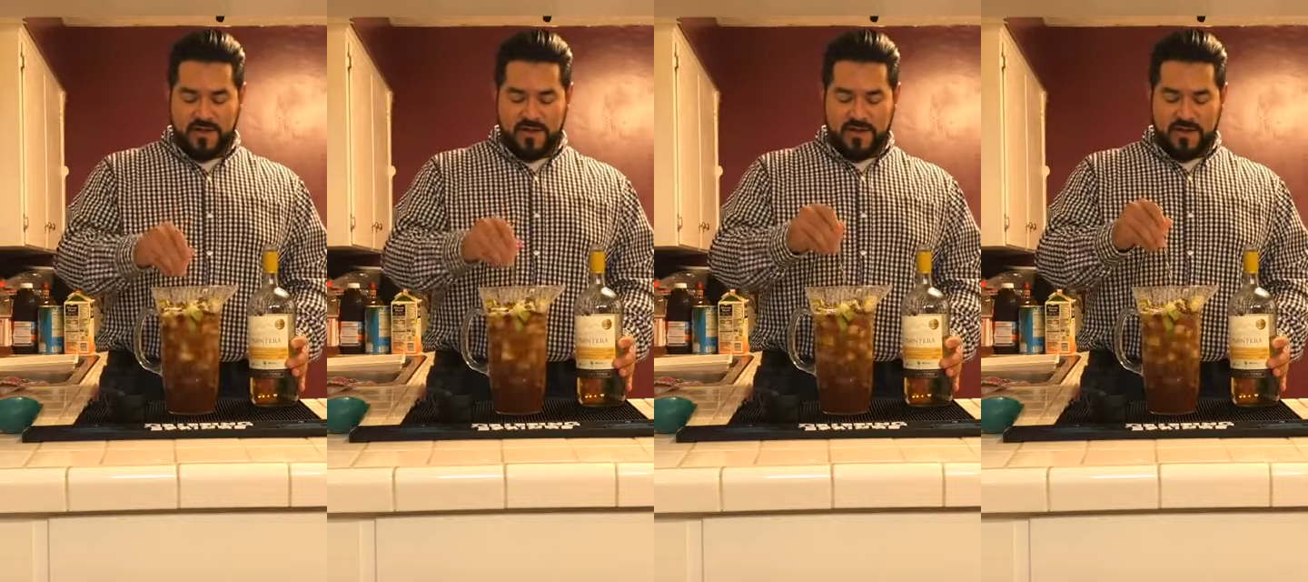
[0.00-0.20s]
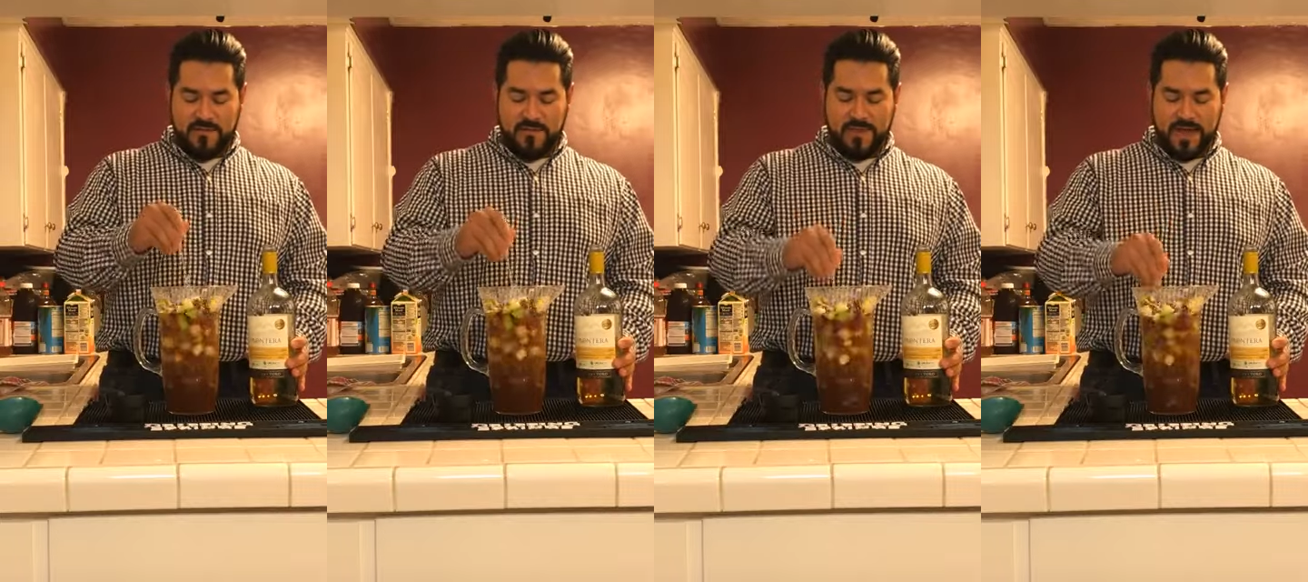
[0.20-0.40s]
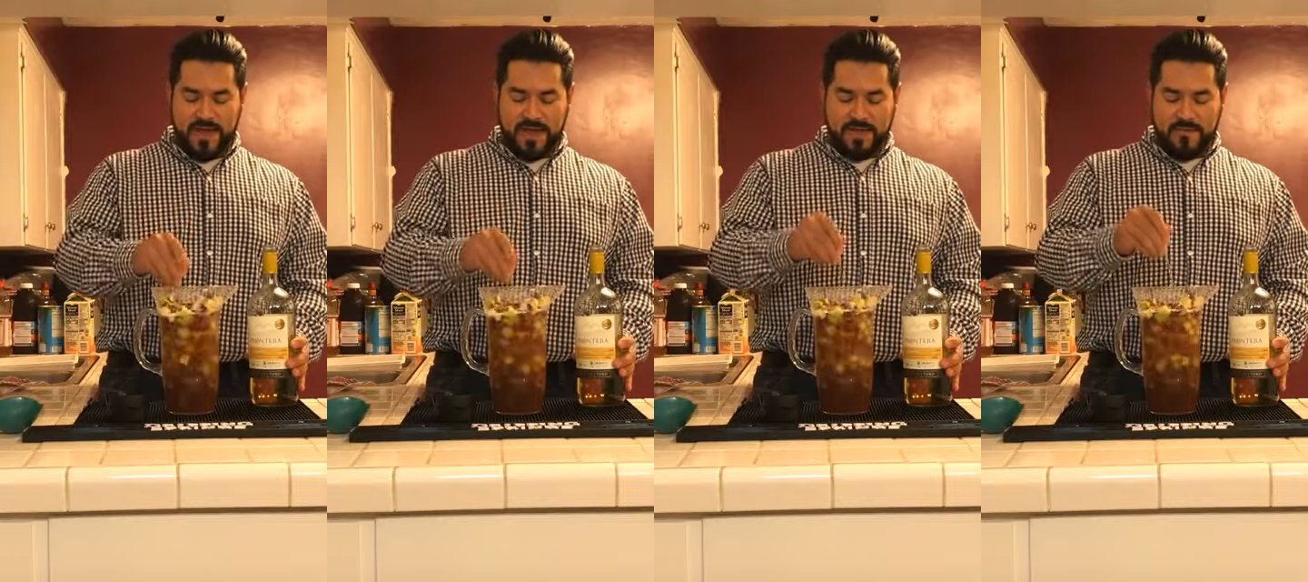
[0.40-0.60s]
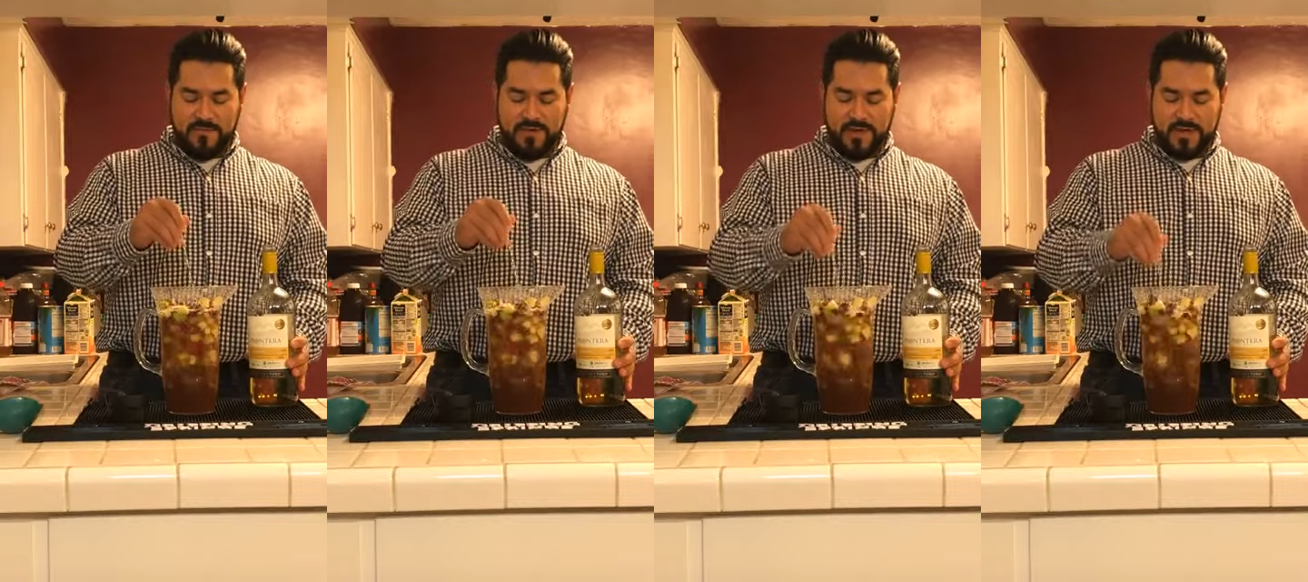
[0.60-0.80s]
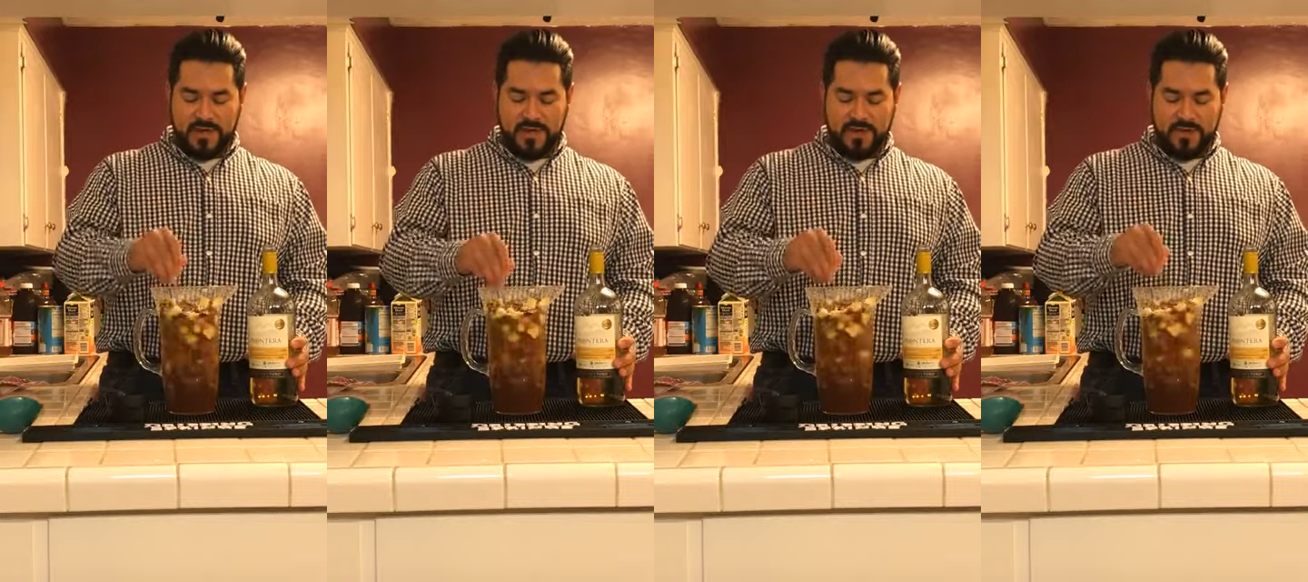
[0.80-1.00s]
our backup
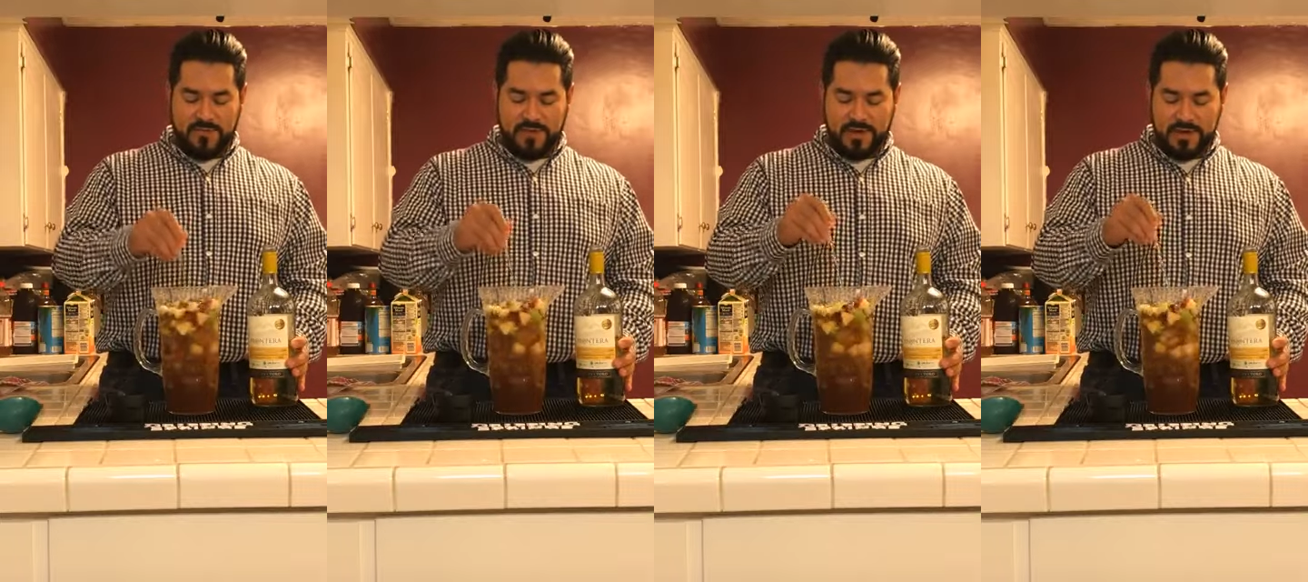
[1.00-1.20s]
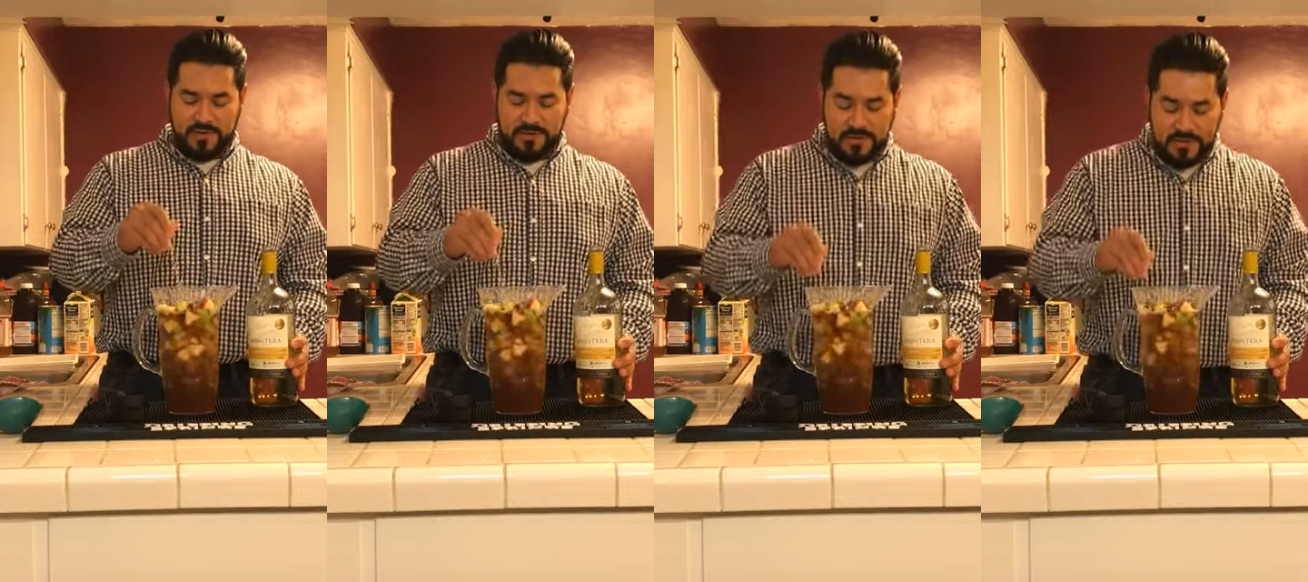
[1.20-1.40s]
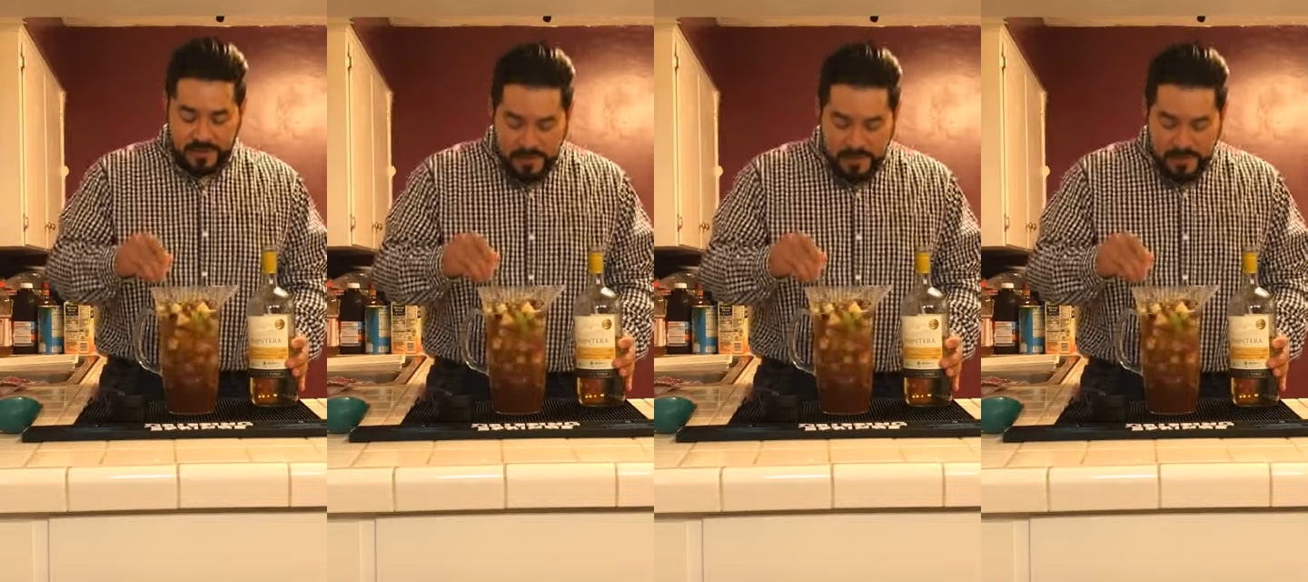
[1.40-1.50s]
pitcher, but